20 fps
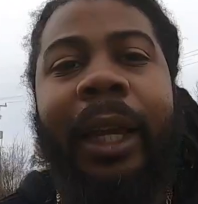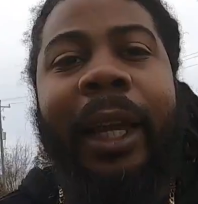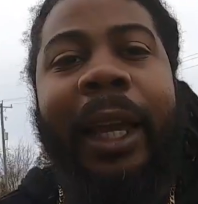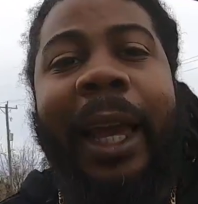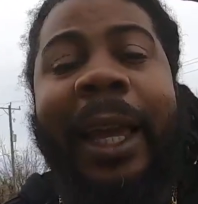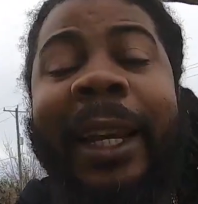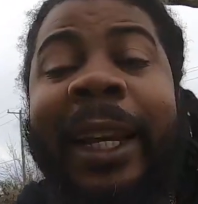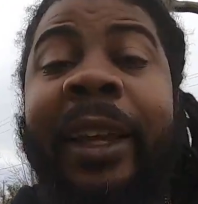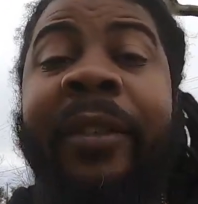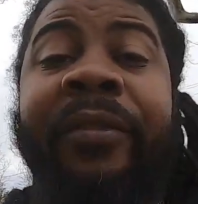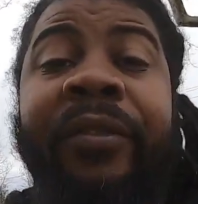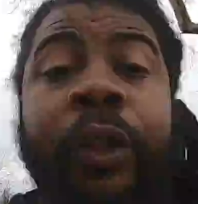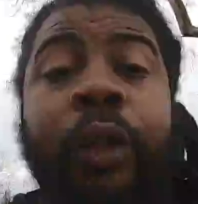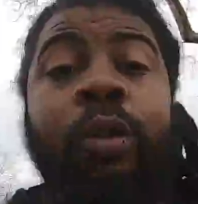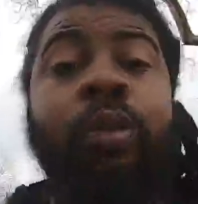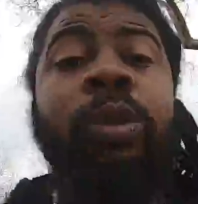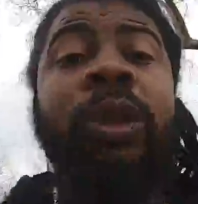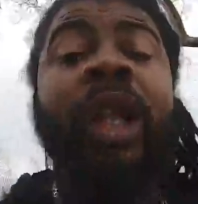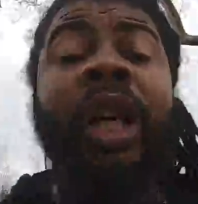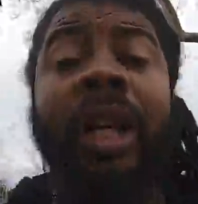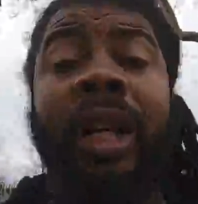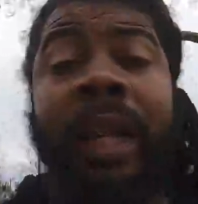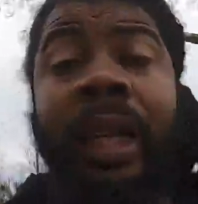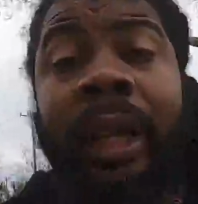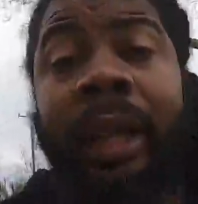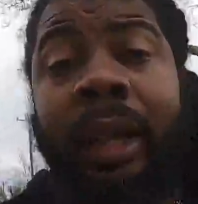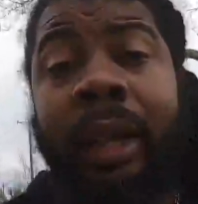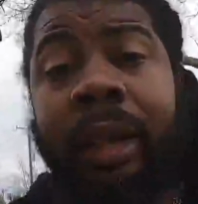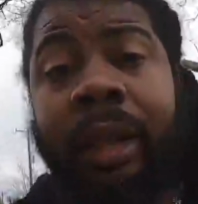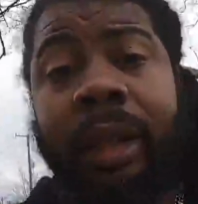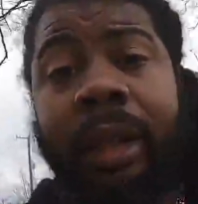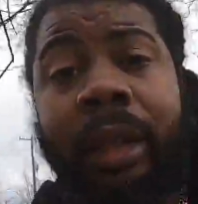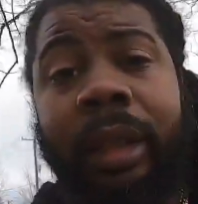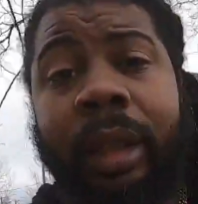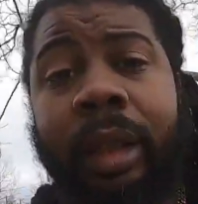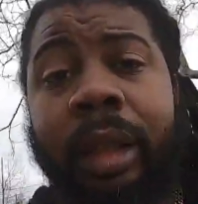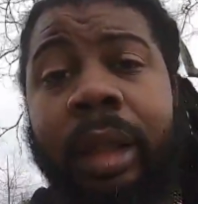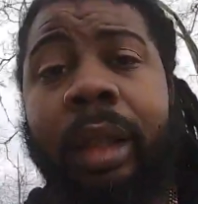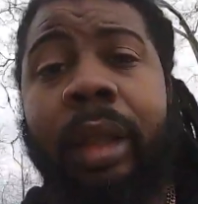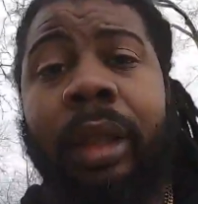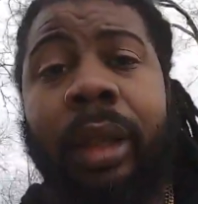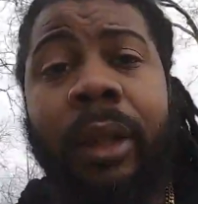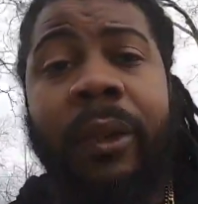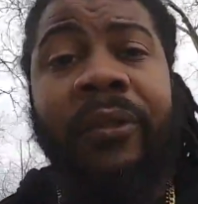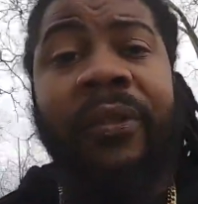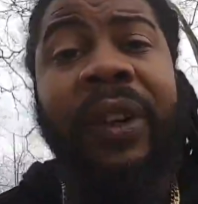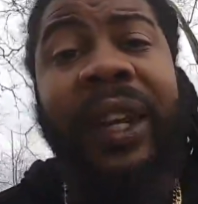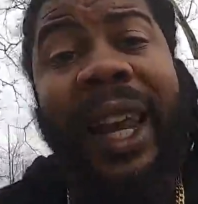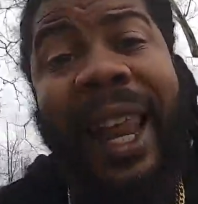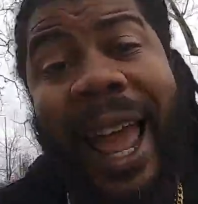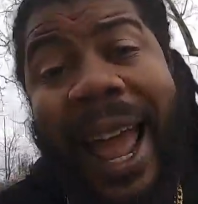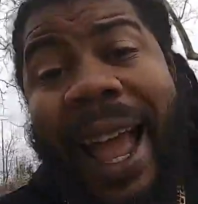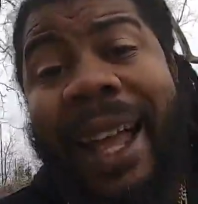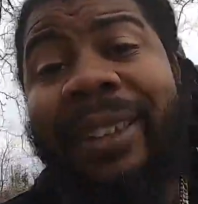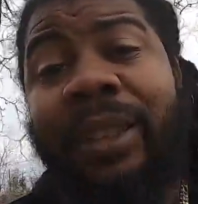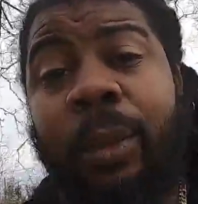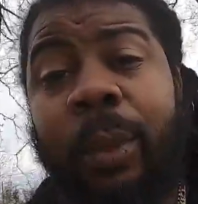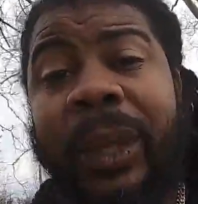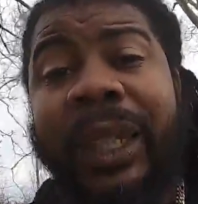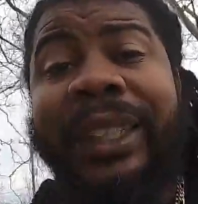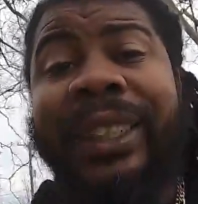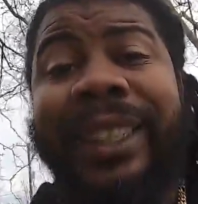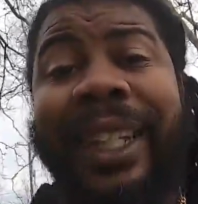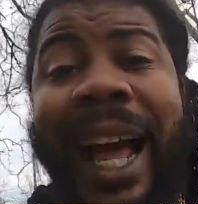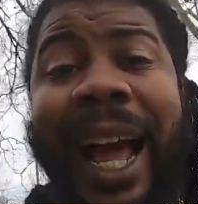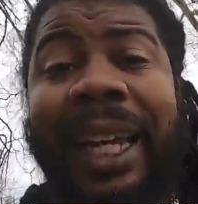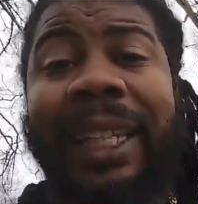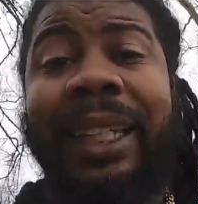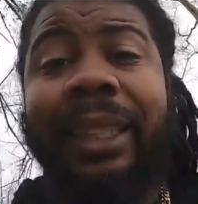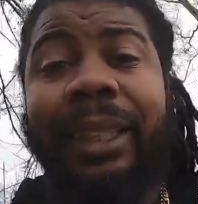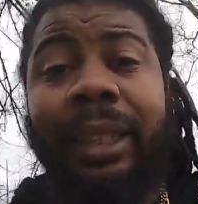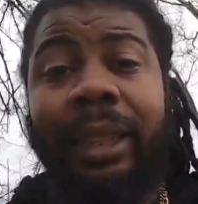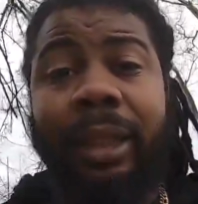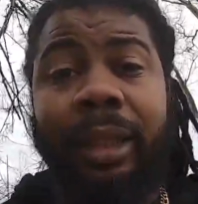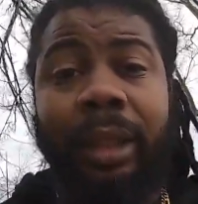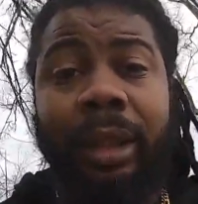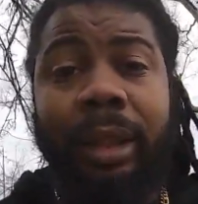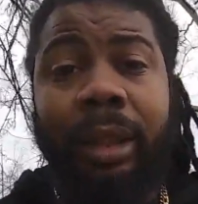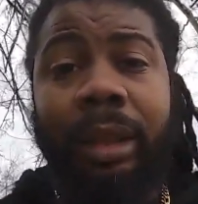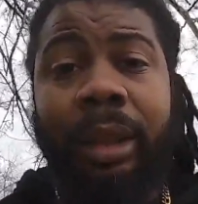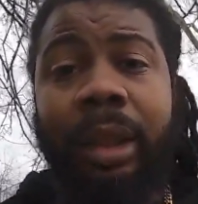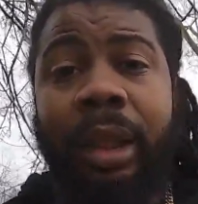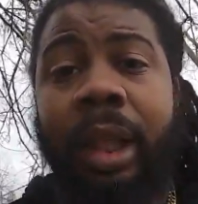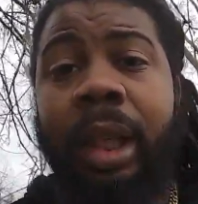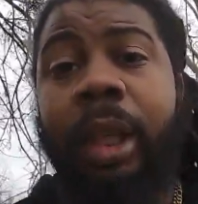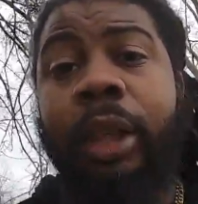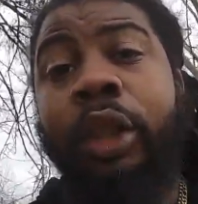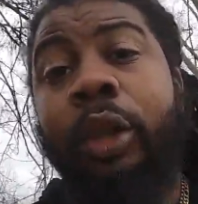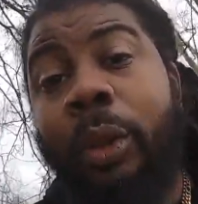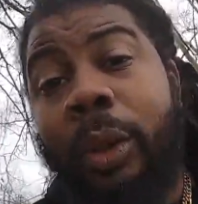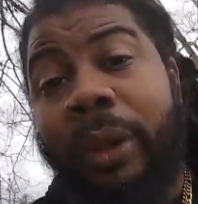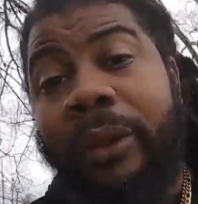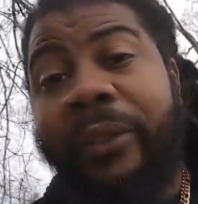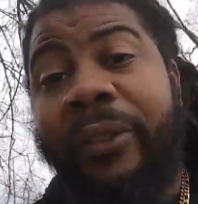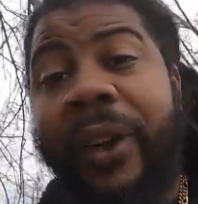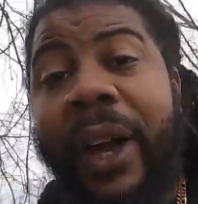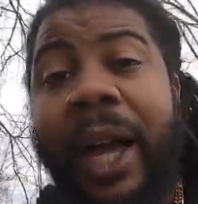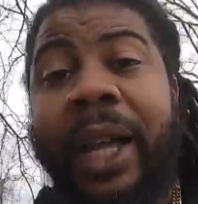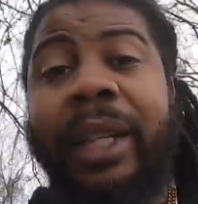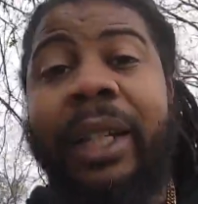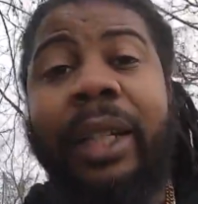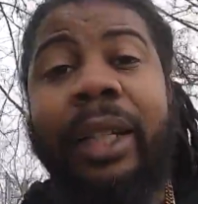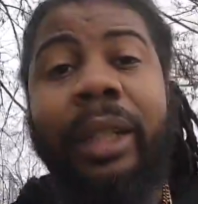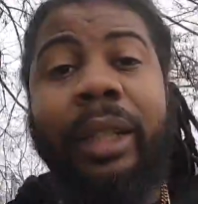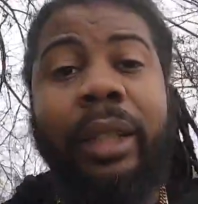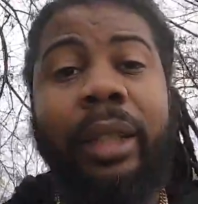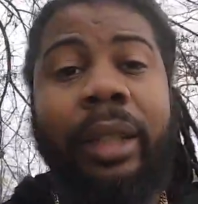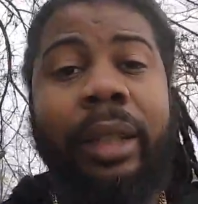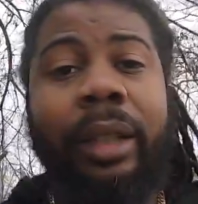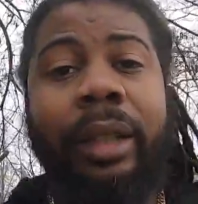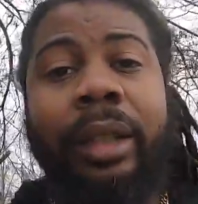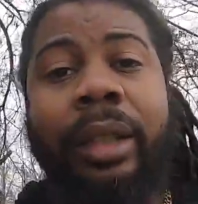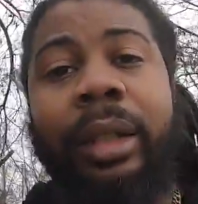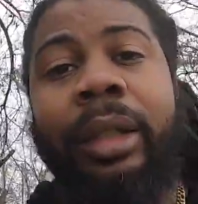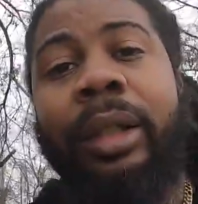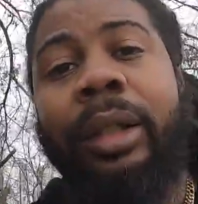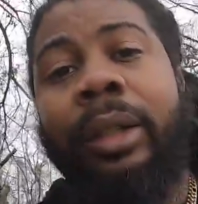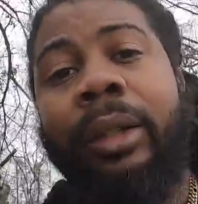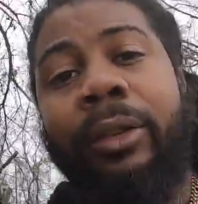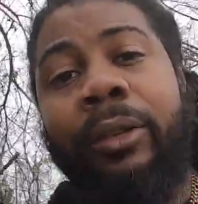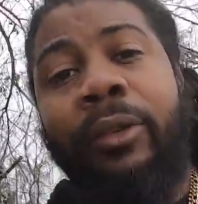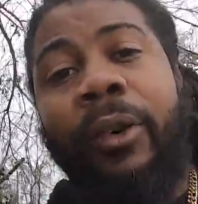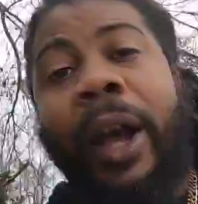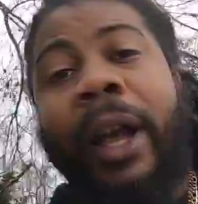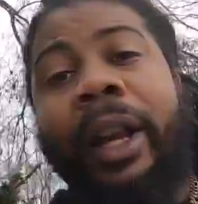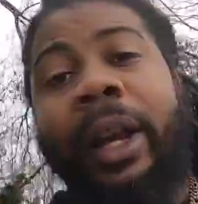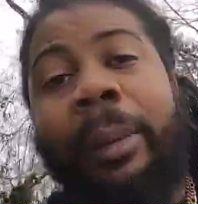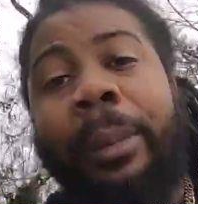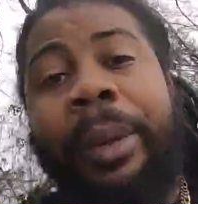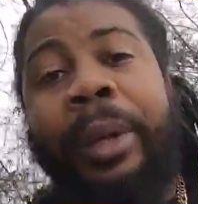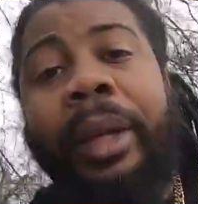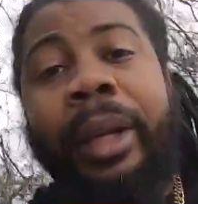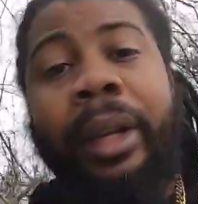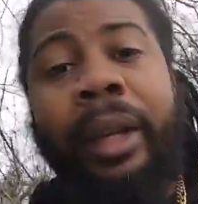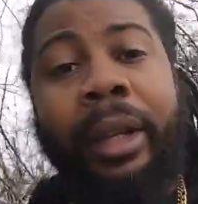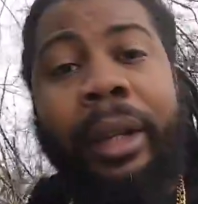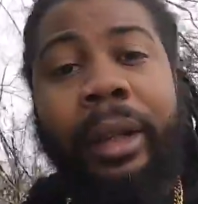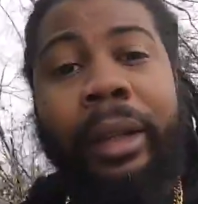And if you looking for last week's knowledge, you can find it right up here.